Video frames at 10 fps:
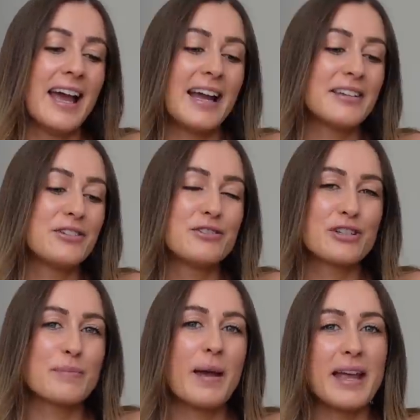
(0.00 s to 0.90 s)
and you
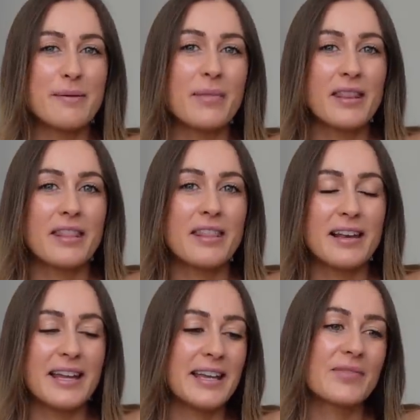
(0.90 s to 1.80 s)
just pay
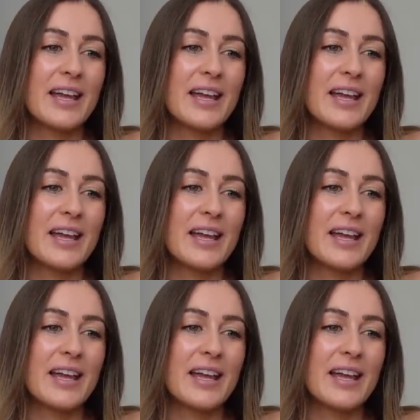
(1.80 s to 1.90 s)
monthly